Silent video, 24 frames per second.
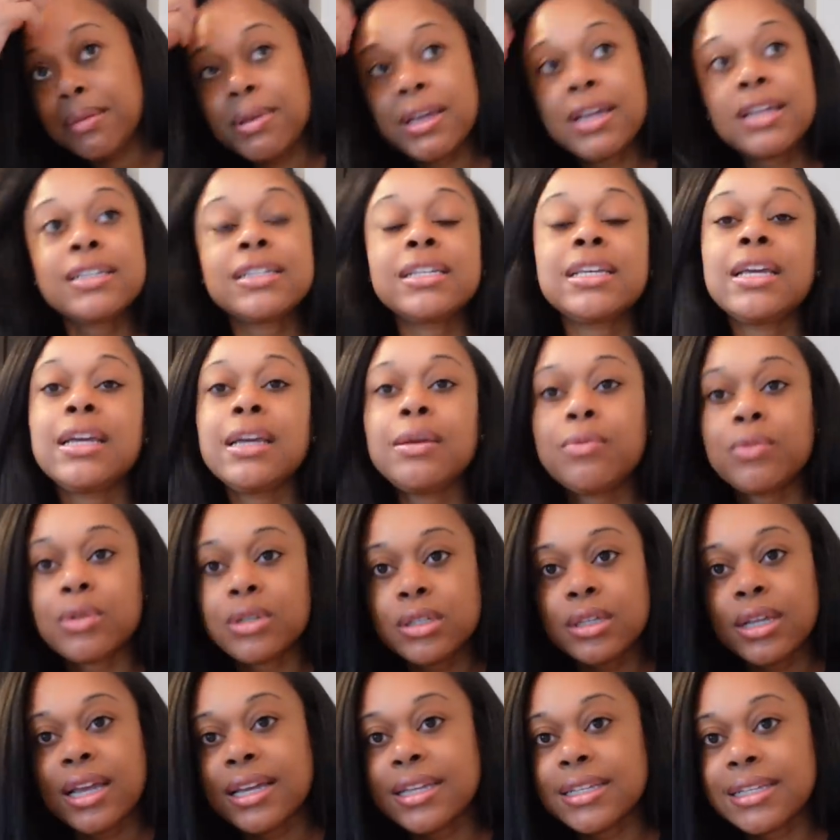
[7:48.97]
because he
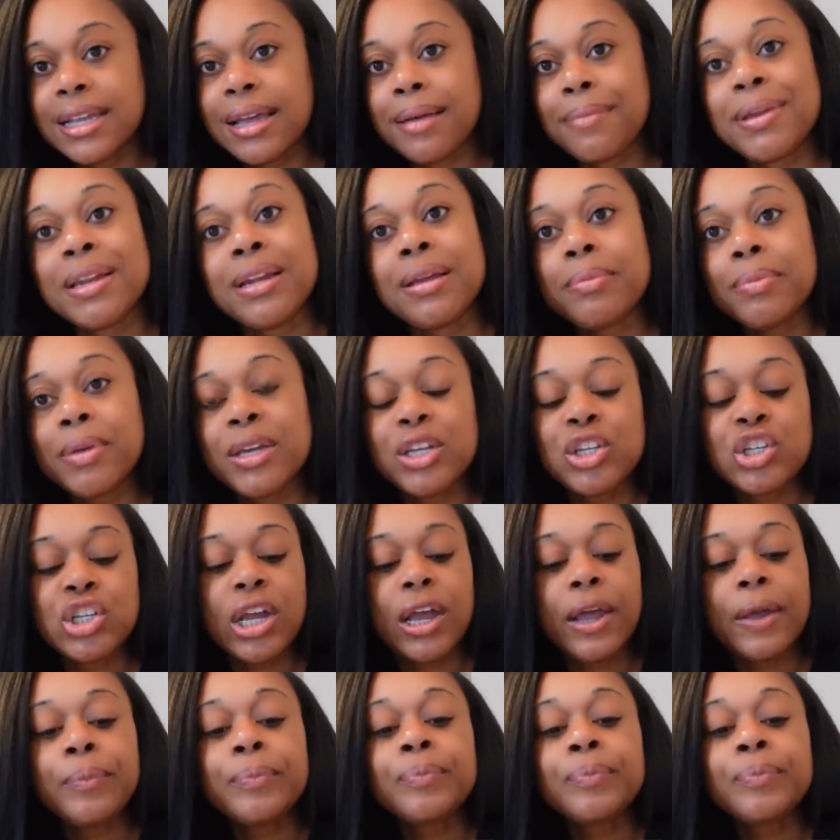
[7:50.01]
was examining PJ.